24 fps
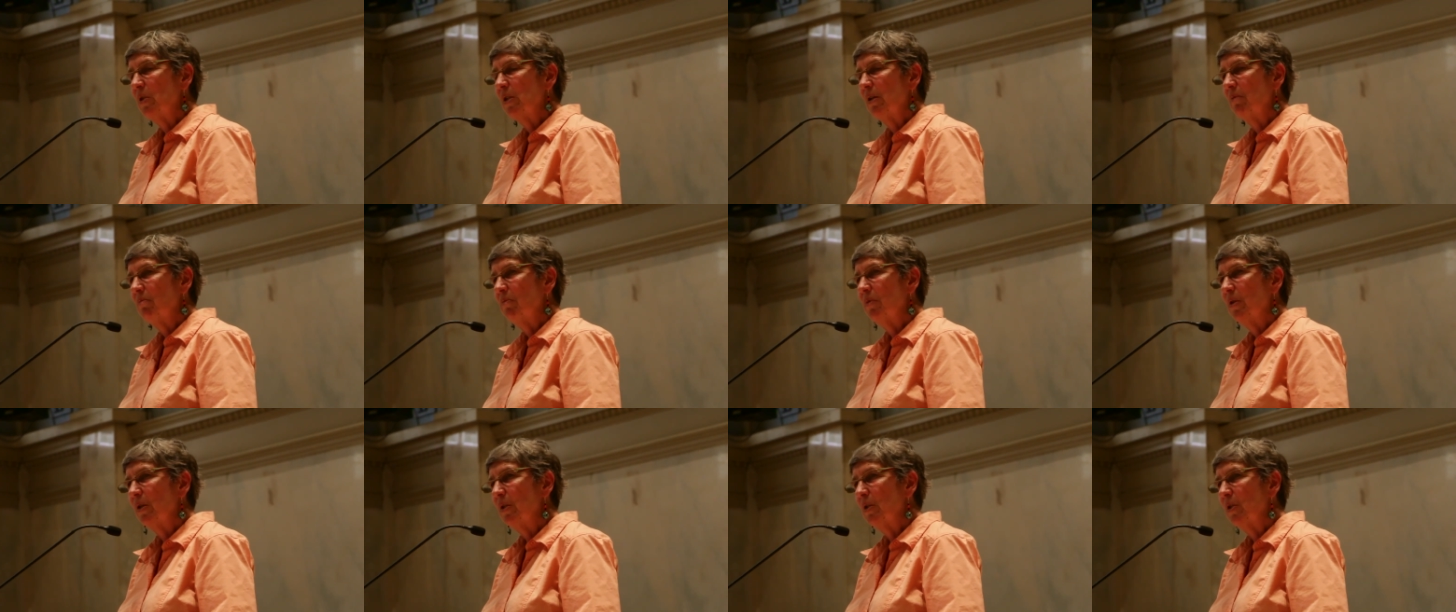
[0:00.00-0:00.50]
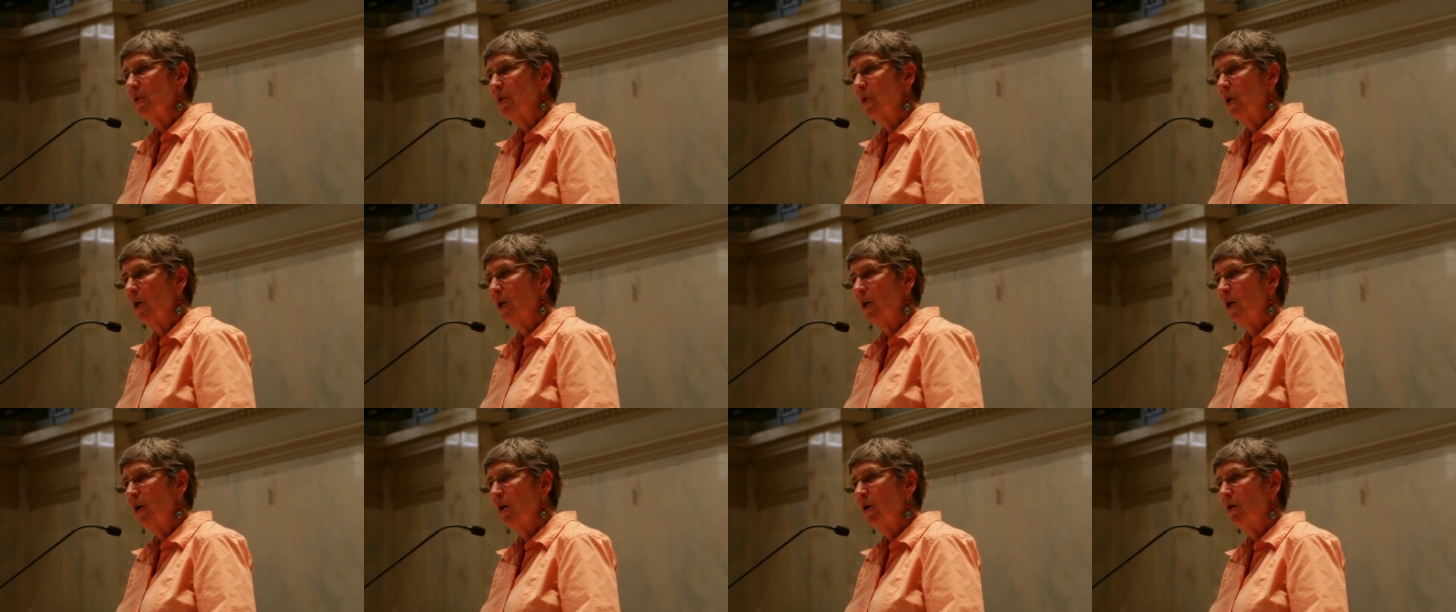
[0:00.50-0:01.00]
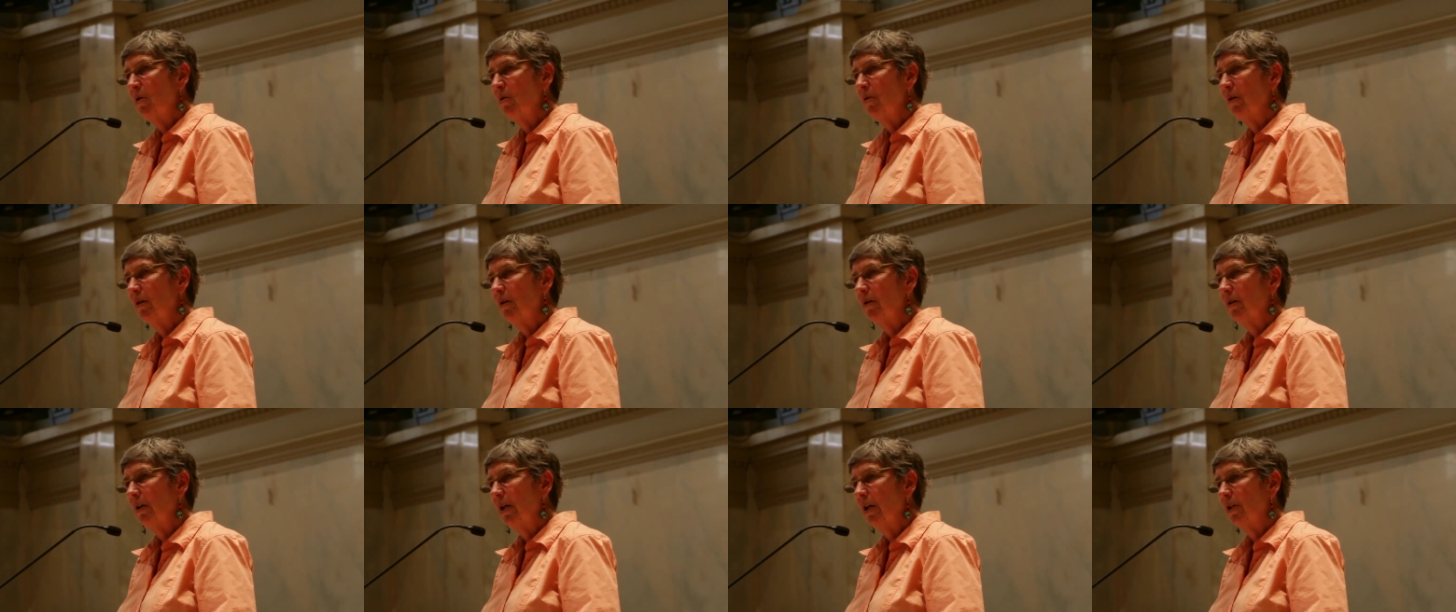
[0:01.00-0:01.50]
some things go,
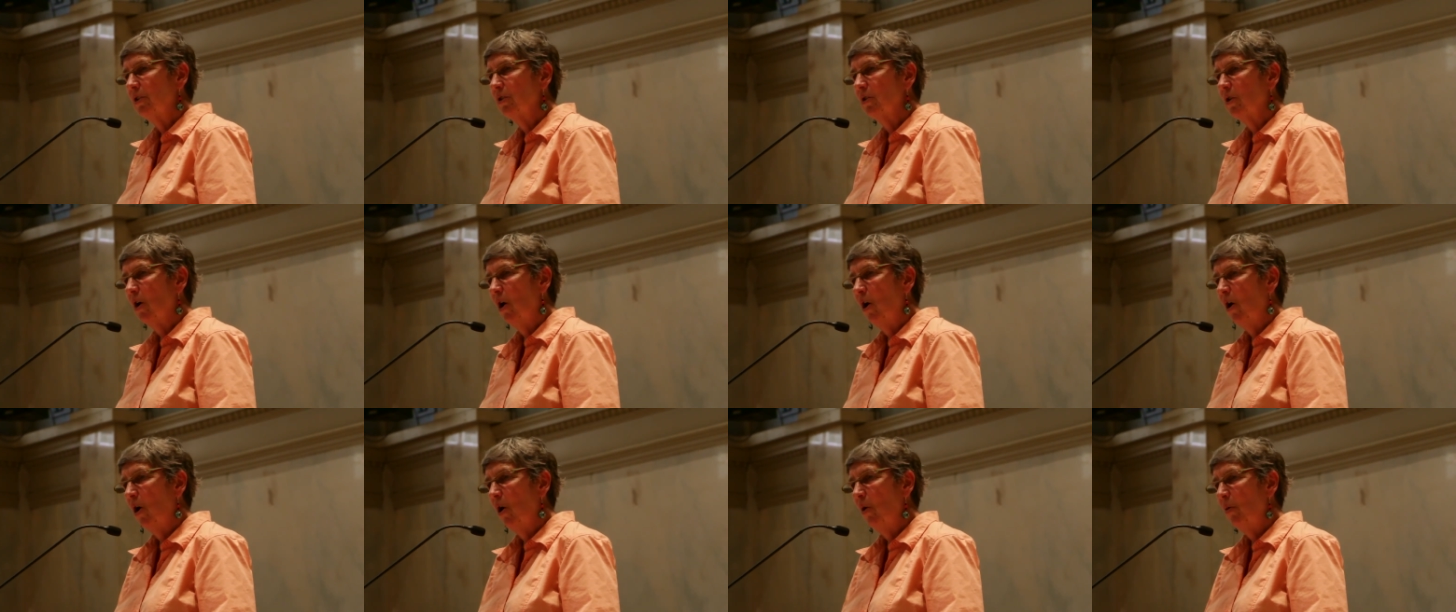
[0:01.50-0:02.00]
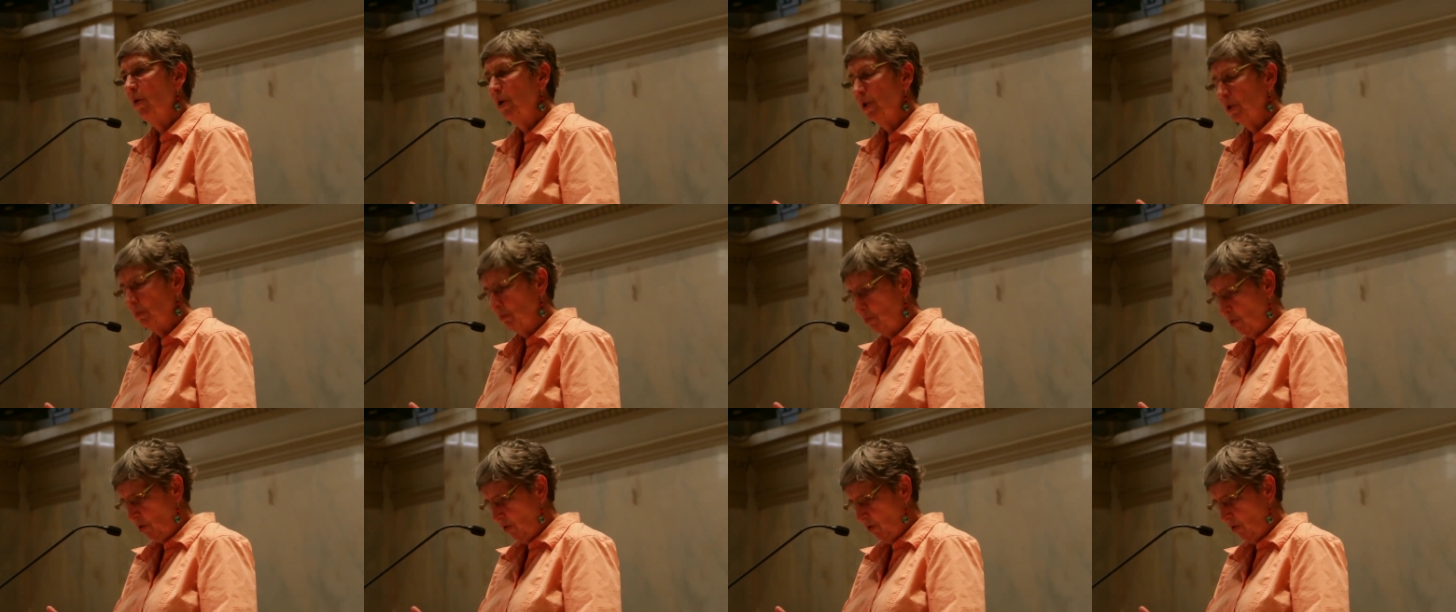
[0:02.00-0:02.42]
it's always